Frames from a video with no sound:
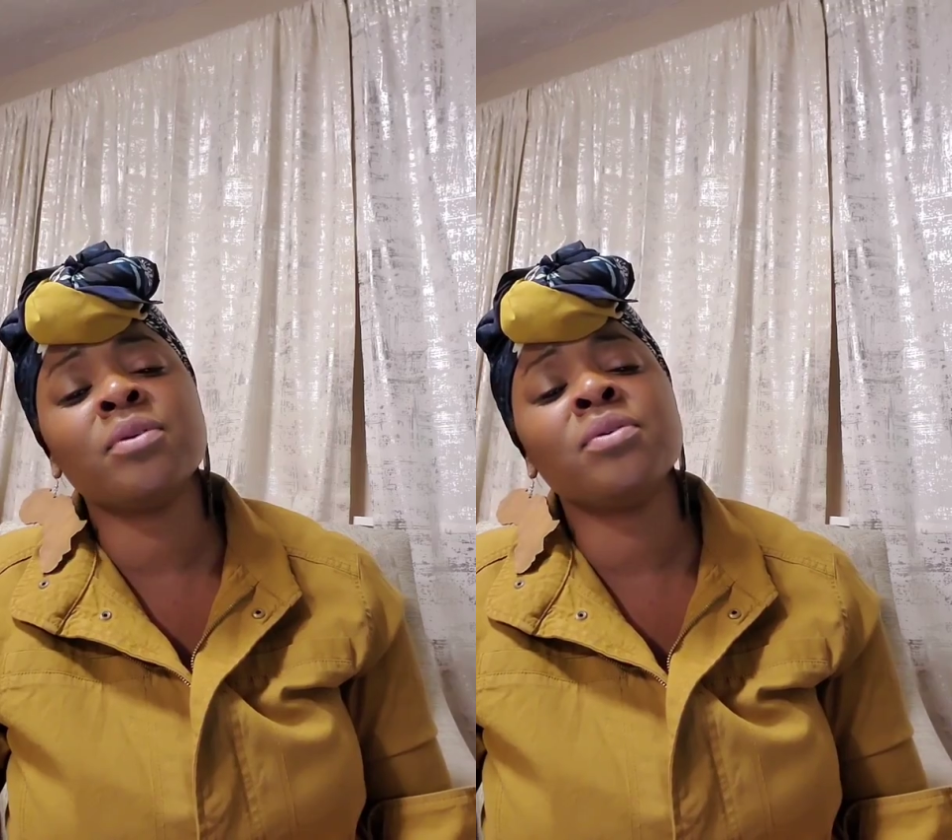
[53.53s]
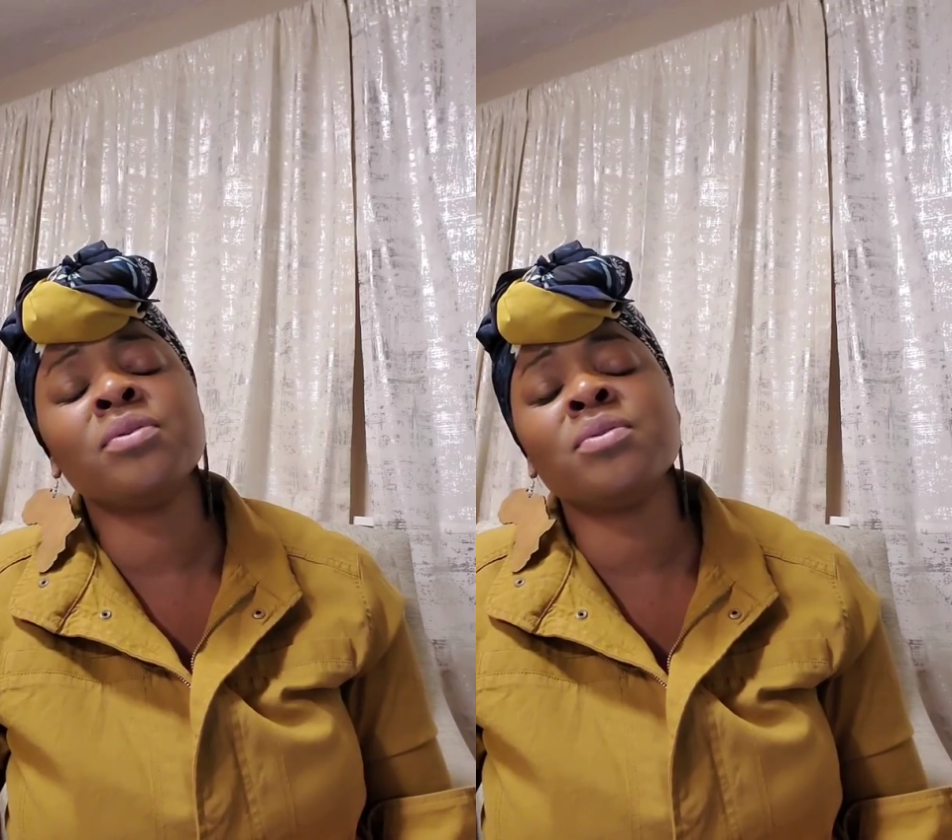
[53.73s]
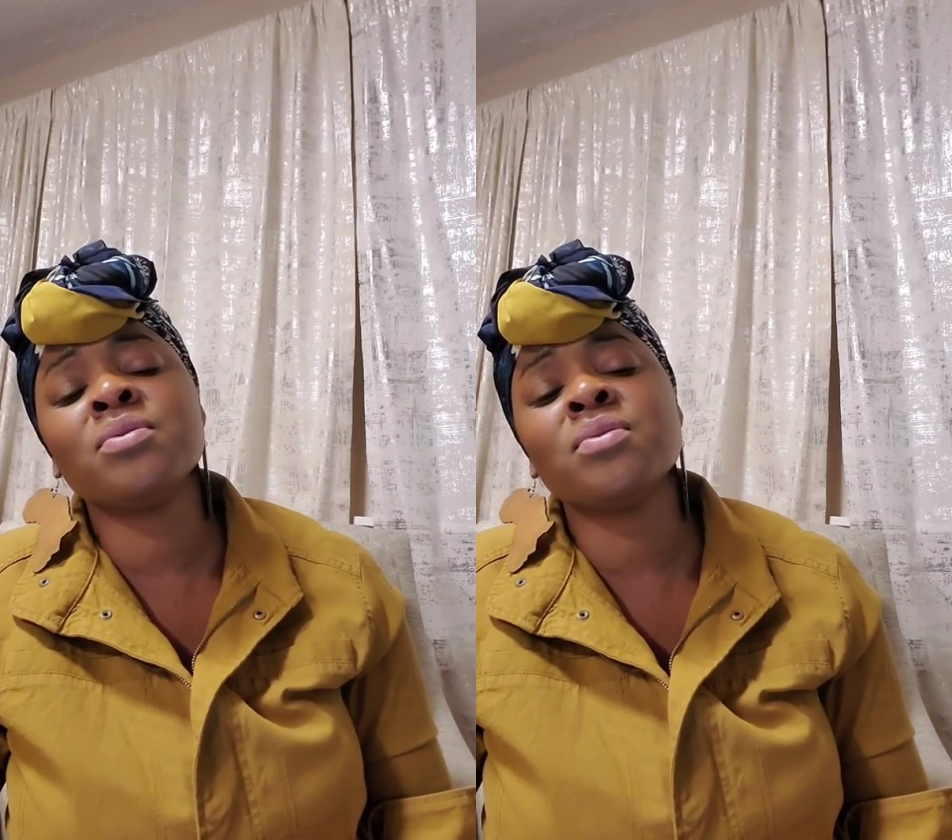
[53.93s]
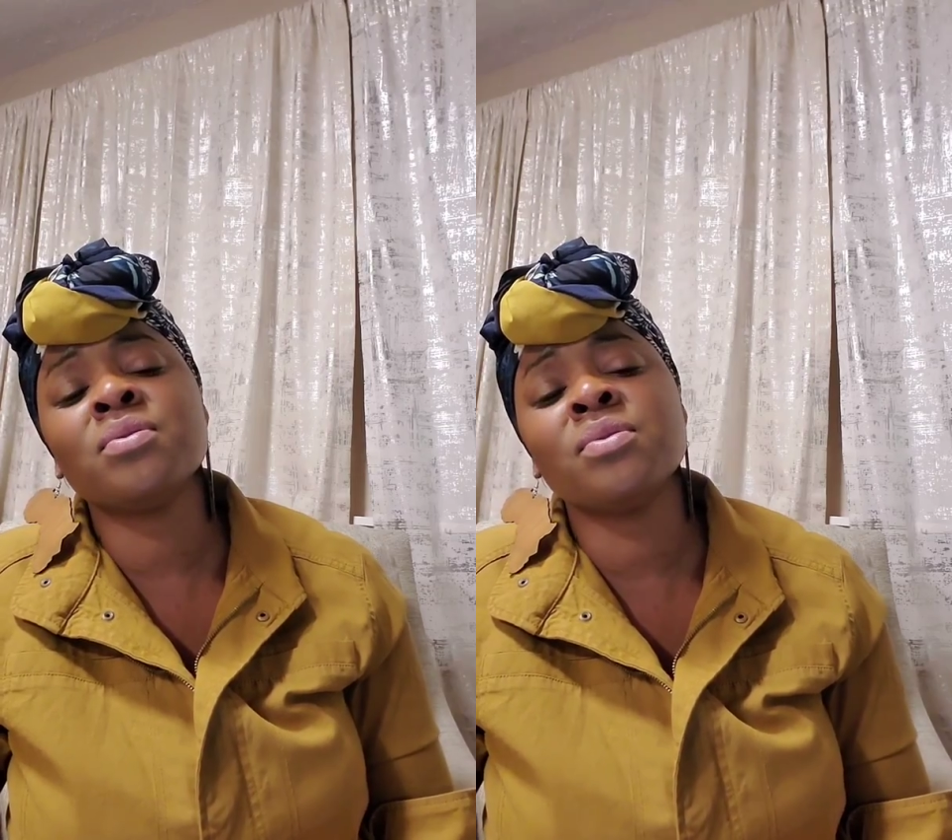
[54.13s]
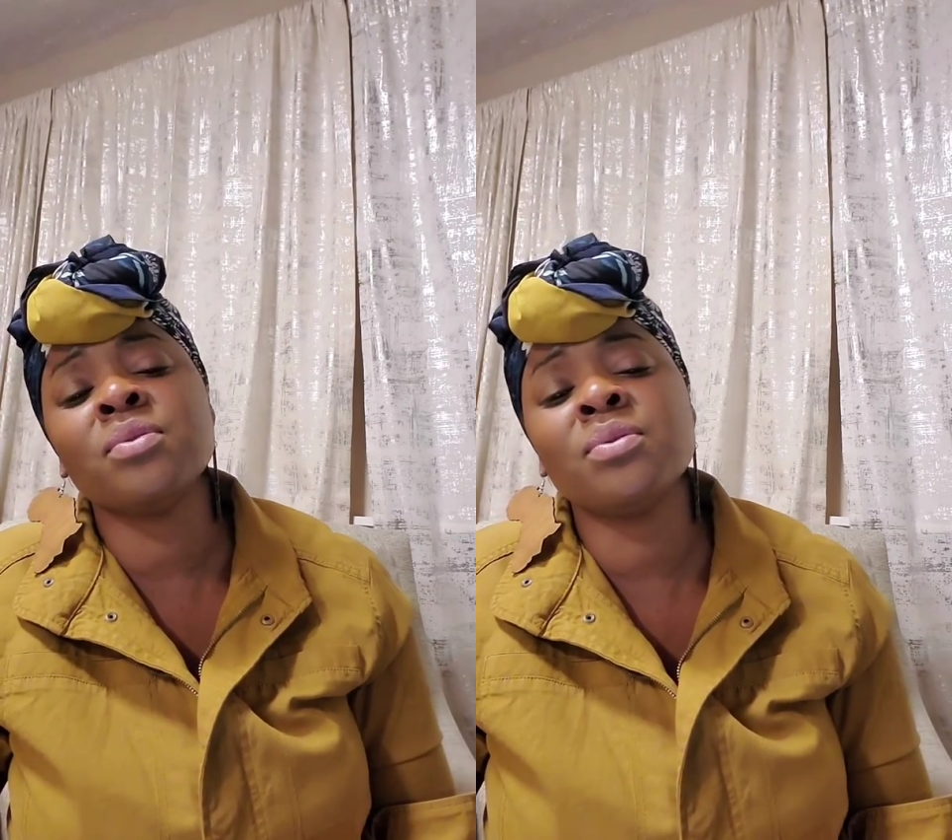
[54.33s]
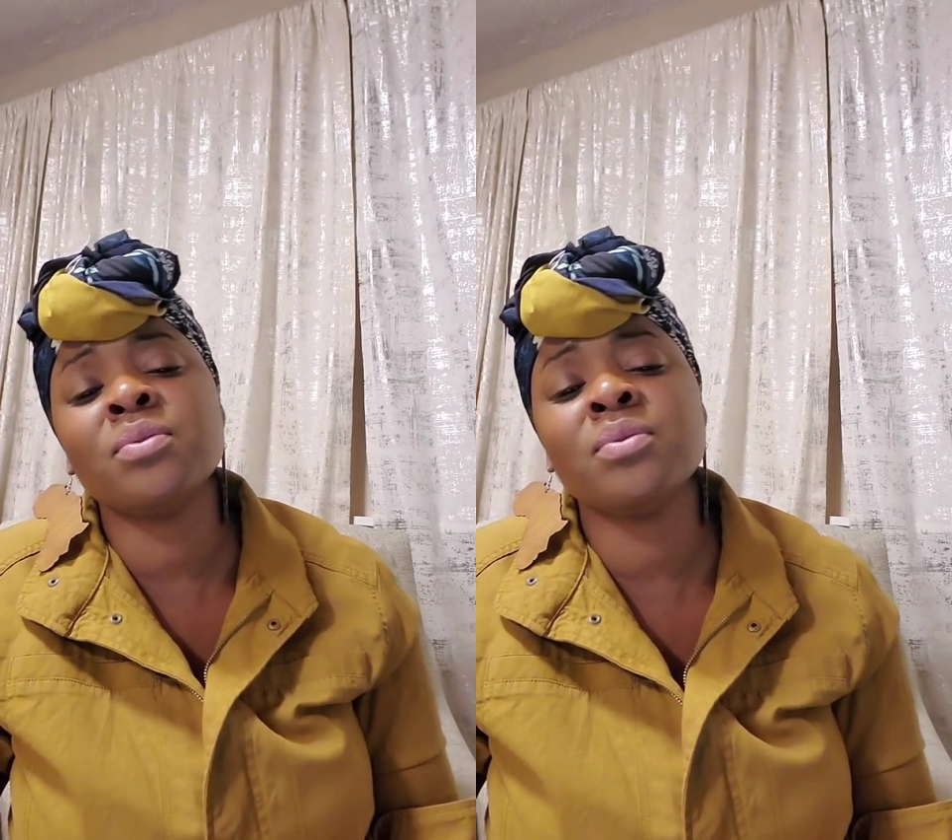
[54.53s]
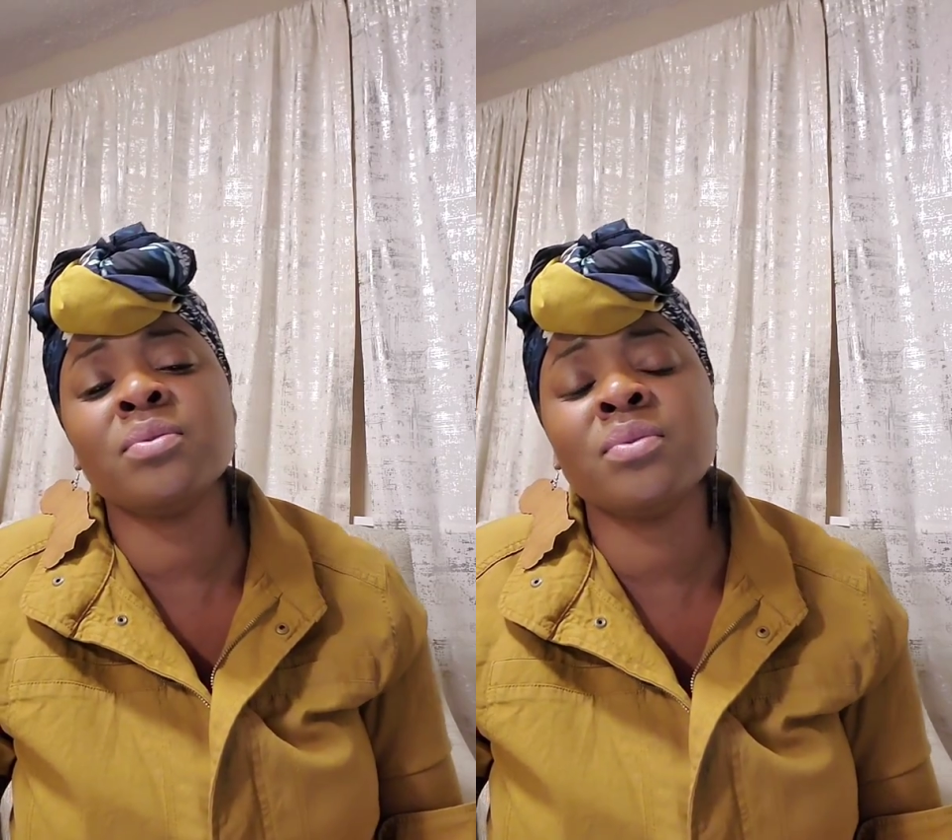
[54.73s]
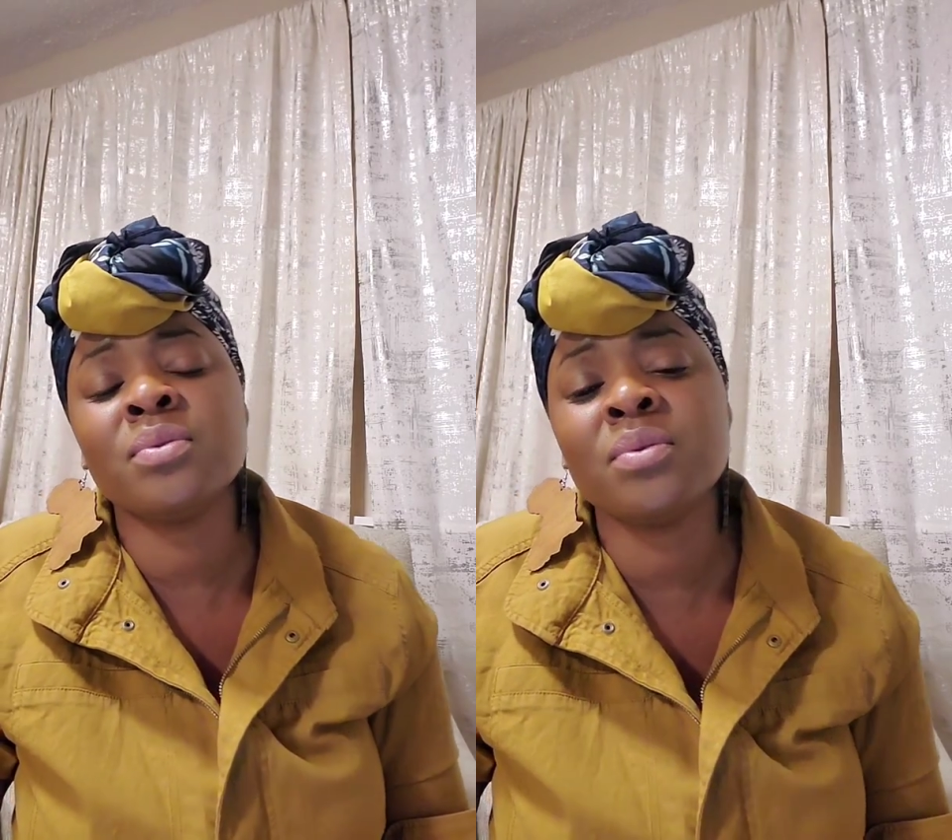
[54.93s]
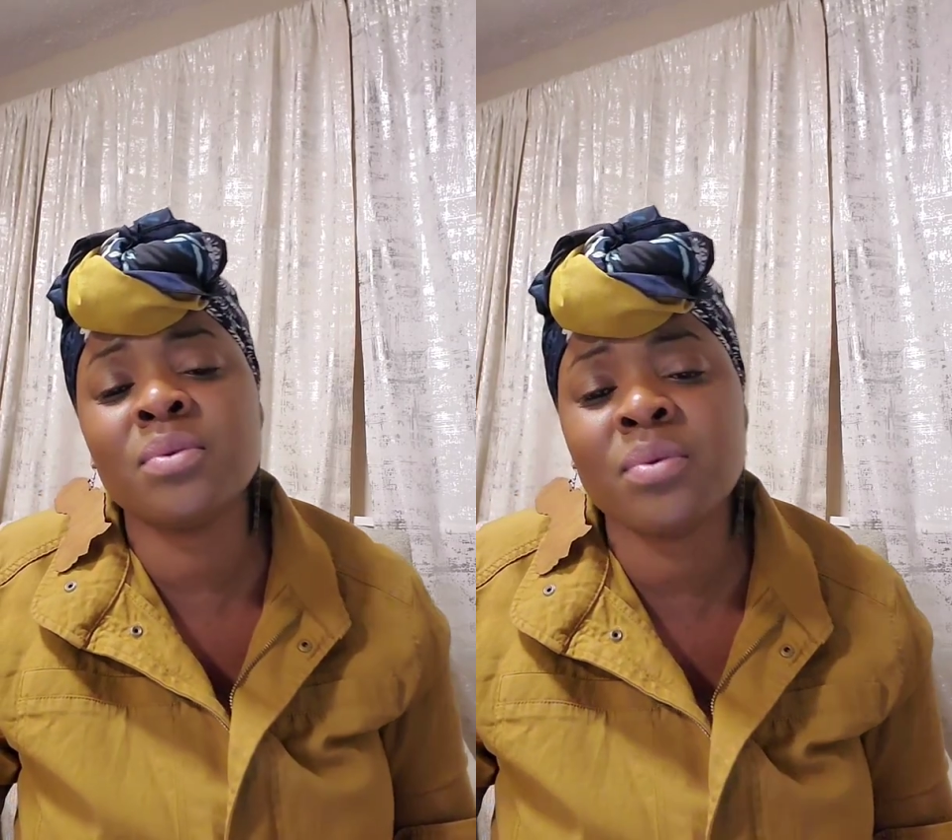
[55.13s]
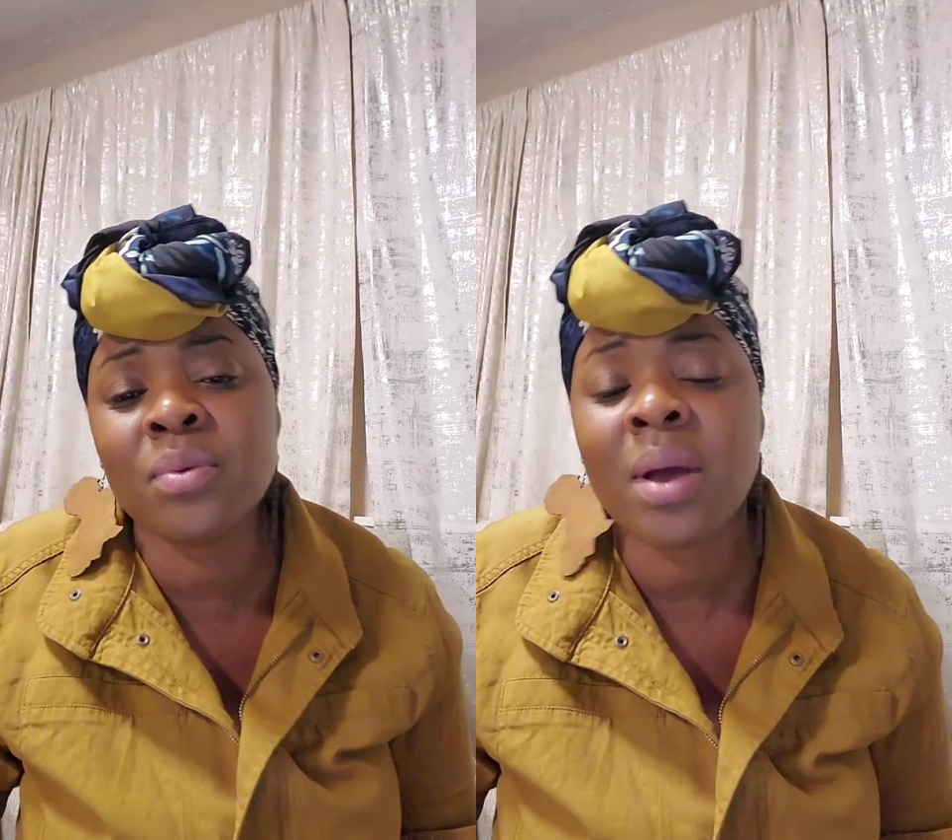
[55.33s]

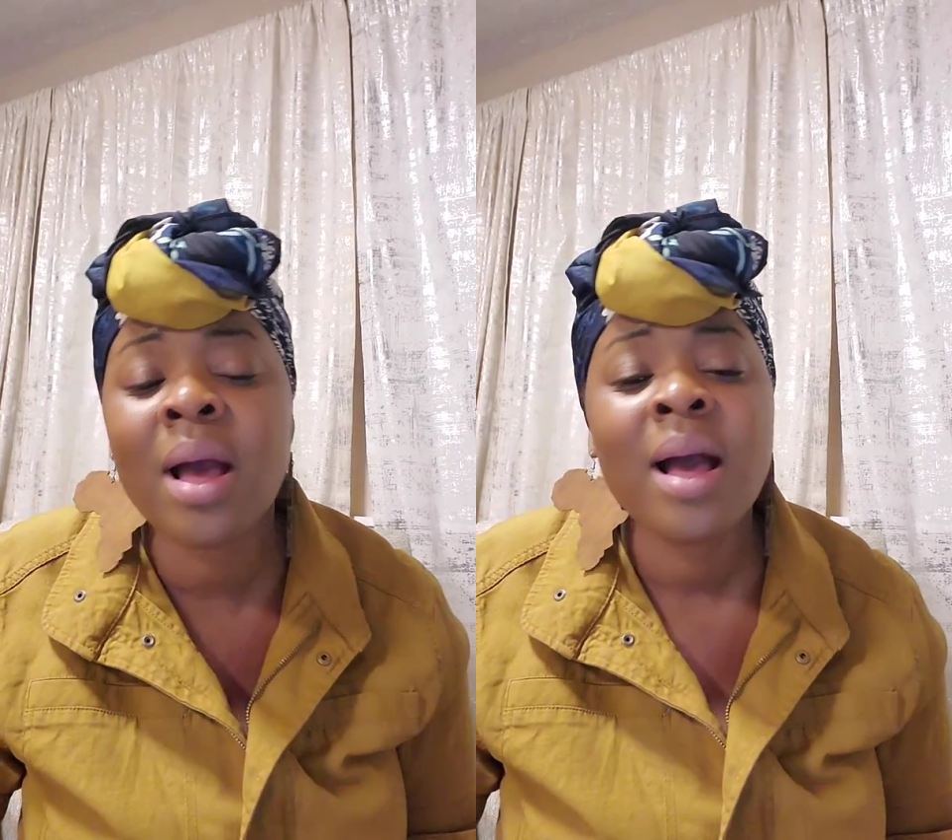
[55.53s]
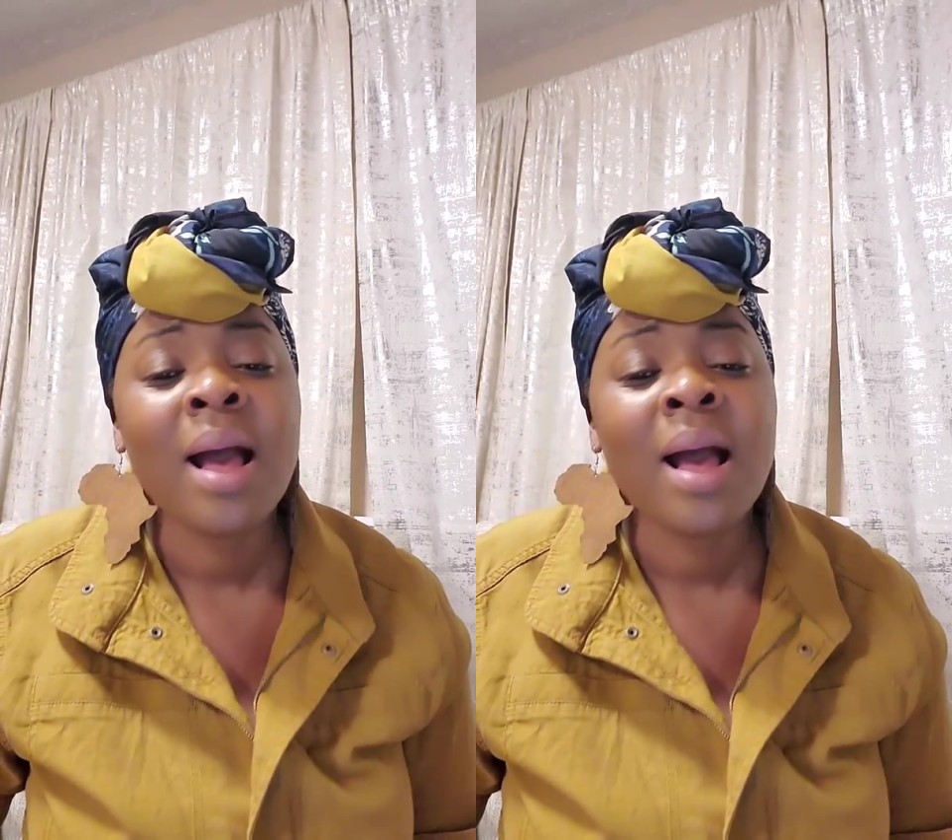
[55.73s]
you.